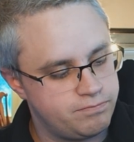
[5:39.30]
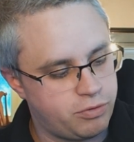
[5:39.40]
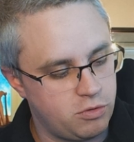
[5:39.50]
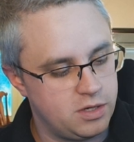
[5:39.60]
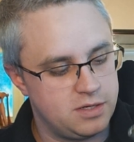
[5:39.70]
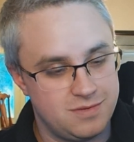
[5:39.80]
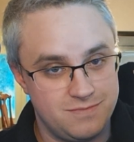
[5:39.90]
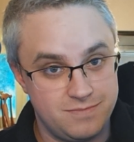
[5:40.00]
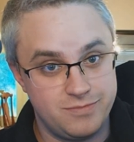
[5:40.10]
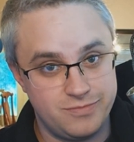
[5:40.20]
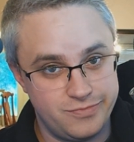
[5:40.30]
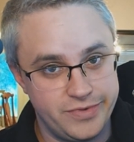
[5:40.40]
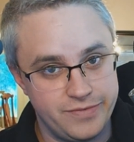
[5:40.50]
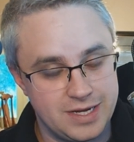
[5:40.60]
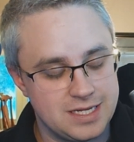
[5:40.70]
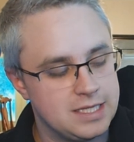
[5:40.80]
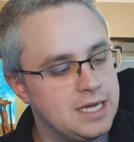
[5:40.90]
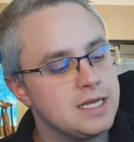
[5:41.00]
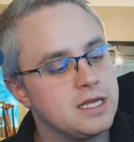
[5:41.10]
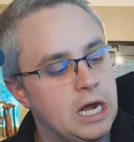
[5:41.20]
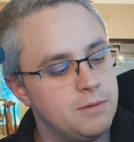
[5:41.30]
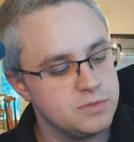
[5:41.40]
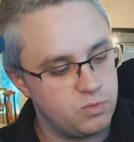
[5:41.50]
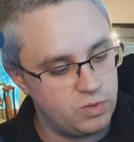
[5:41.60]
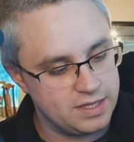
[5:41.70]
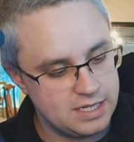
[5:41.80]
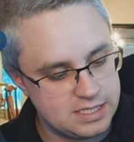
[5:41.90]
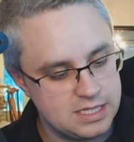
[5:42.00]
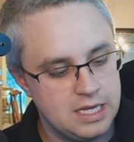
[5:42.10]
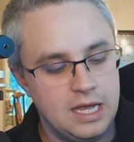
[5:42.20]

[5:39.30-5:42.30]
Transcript: port, we've got that. Comes with it.